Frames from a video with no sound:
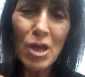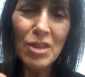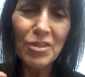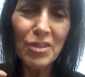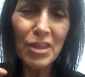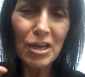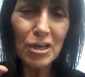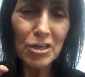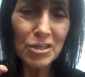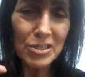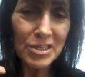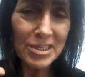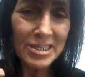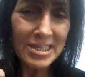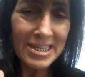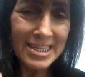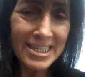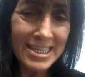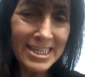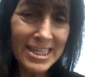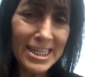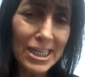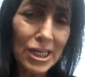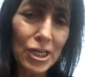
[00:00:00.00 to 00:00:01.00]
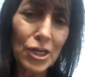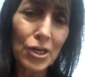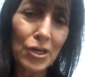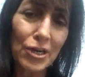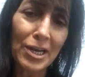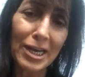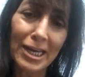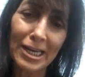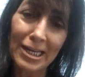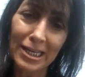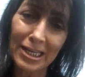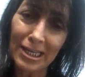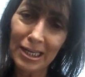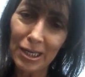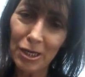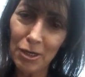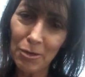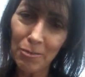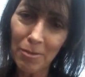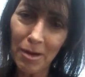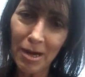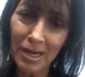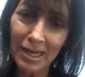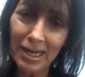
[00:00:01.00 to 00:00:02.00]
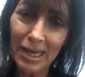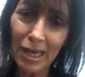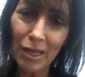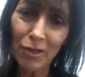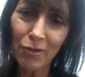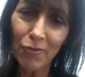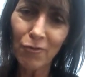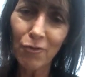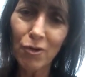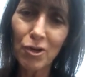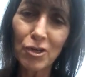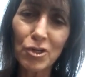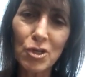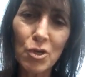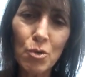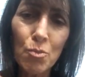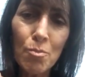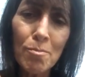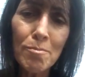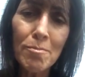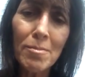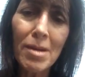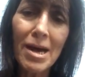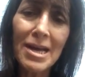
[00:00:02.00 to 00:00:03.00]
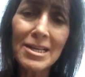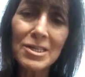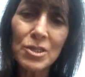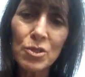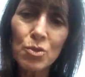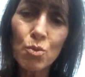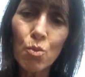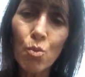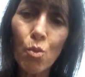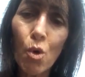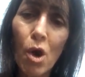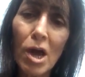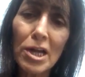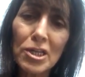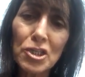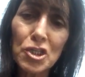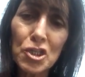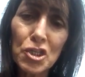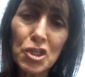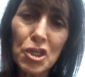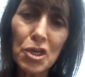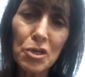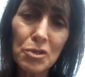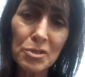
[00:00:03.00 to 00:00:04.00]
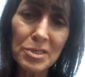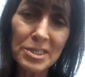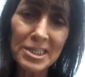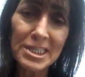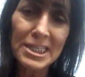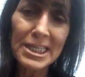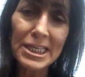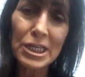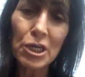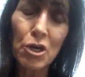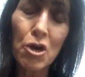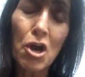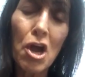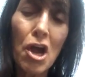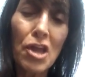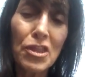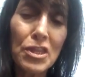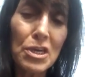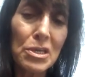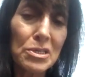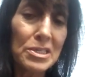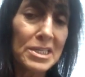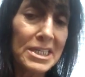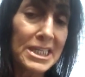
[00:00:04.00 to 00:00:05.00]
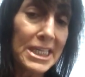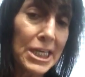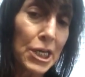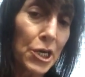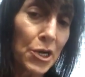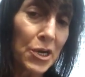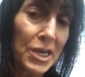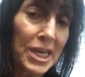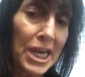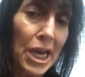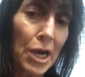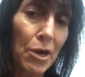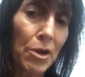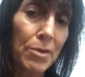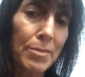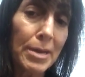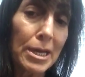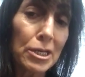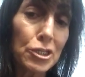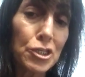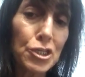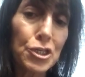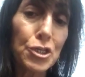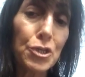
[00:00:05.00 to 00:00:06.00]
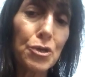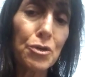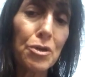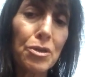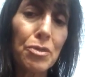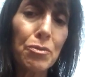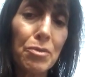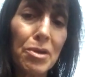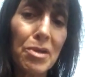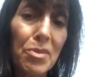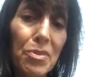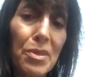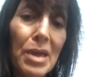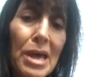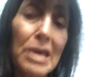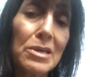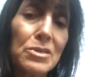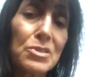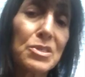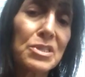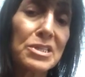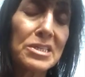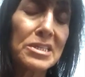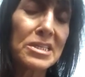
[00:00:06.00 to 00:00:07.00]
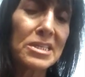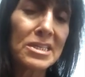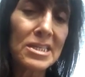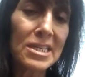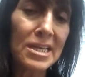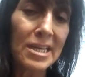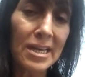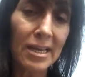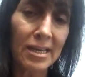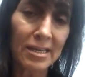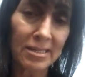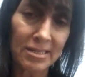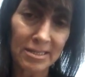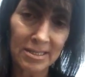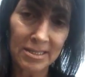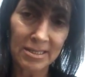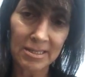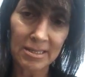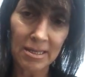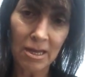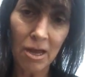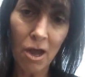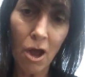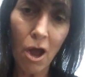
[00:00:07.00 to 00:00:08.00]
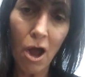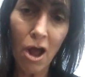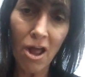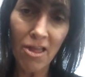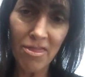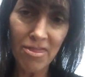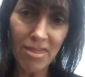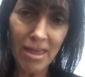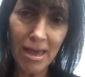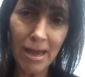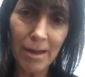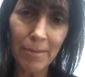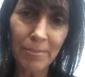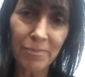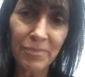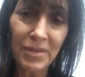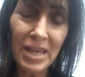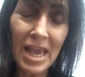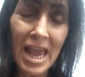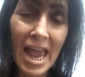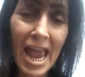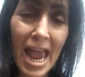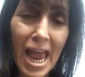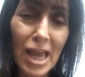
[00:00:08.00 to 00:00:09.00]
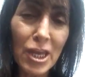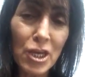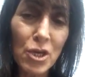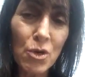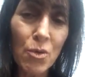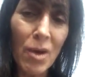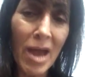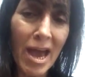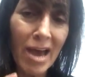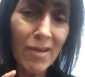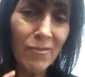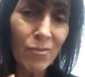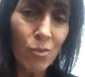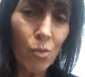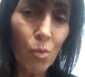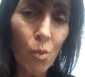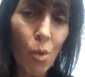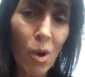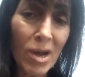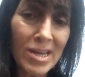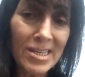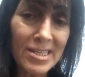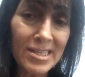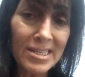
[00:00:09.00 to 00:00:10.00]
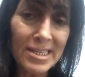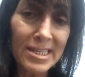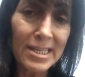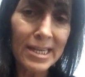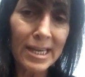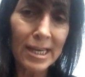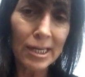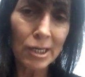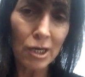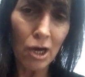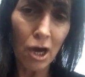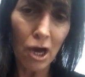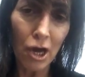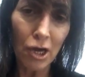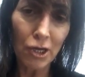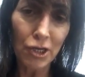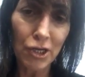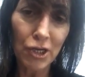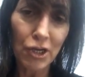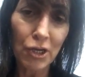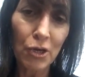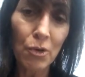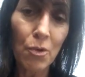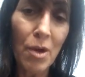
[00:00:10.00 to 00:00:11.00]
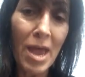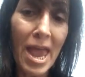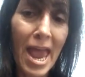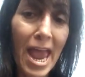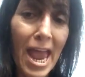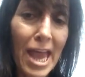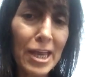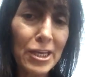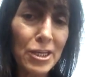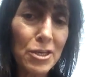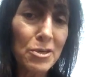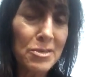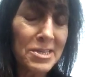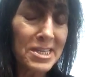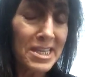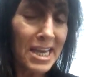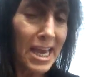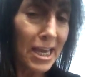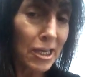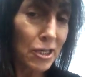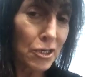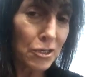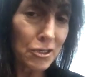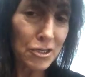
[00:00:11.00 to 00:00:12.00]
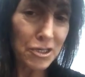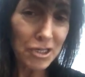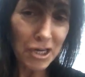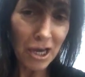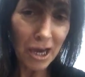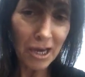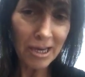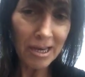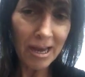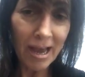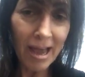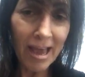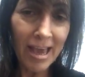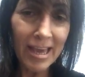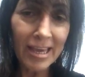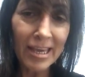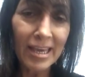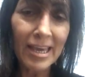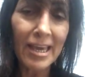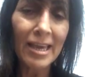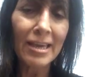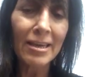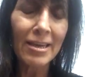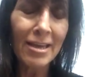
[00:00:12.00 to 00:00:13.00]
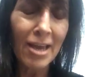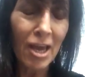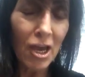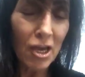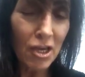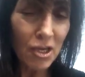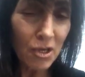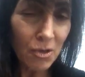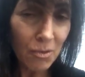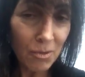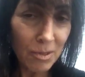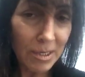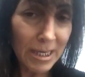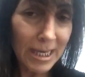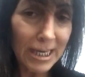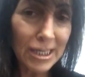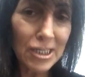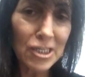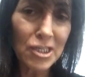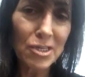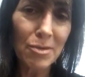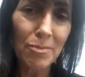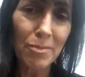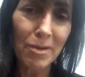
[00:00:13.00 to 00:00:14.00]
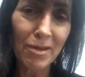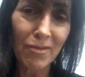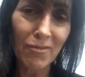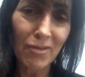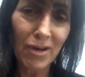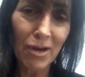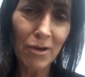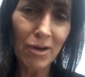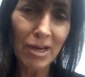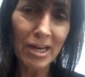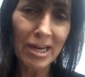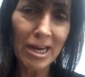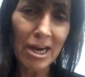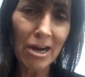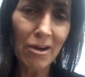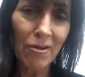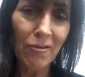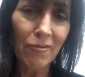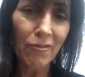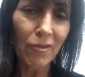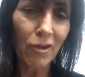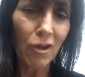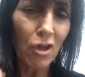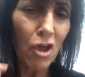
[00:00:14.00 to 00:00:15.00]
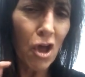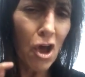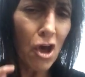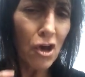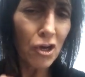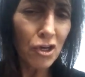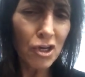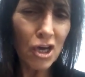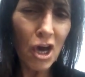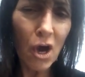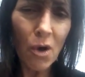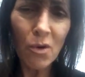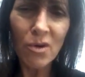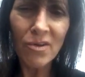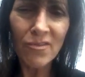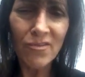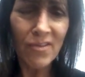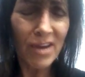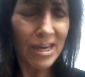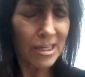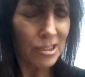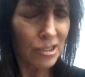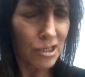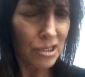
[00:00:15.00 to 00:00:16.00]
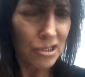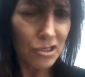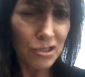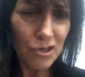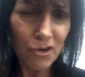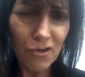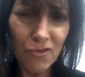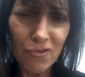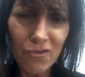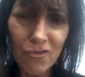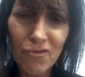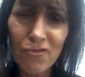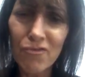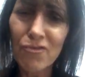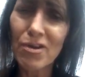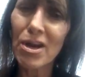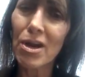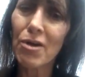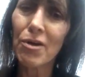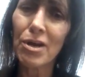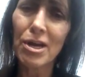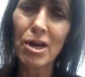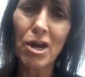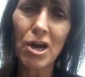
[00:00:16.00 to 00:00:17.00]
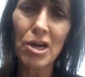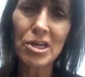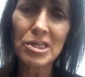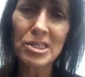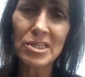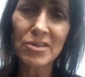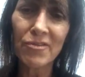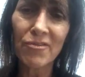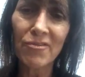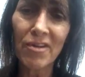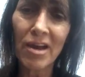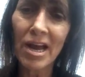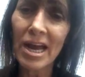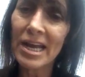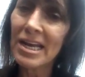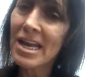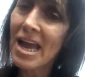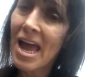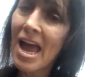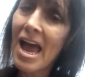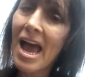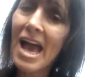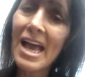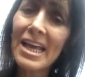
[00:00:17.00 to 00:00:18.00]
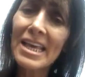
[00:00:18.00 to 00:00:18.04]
There's deer in Claremont, California. You must watch those deer. Those deer carry about 2,000 to 3,000 ticks on them. And you have one tick on you, and you take your dog hiking, you need to be very careful. Co-infections are very hard to find.